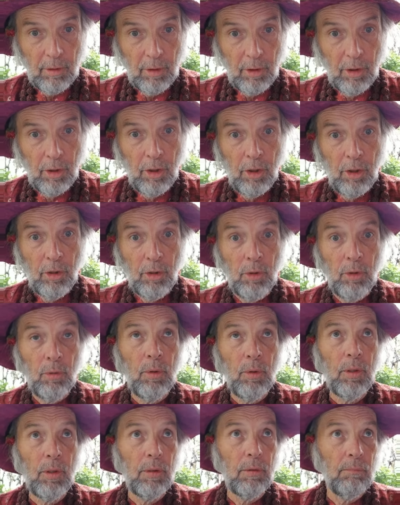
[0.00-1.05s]
Oh
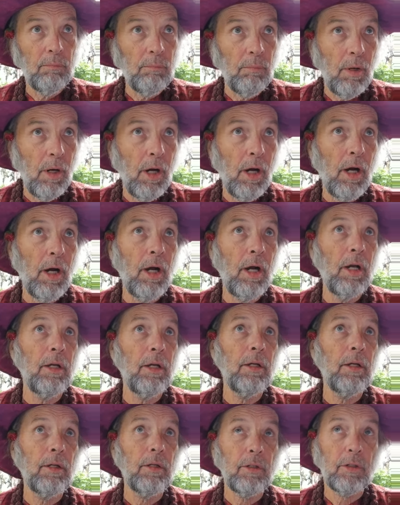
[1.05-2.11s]
my
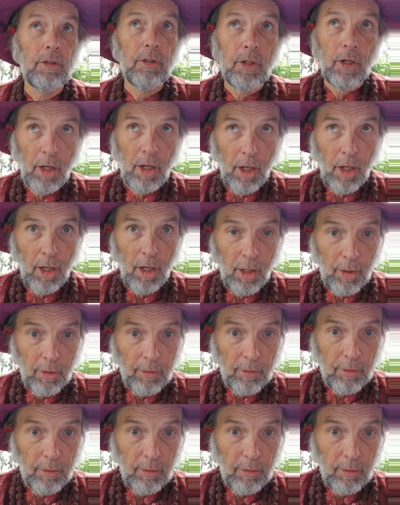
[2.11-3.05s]
God.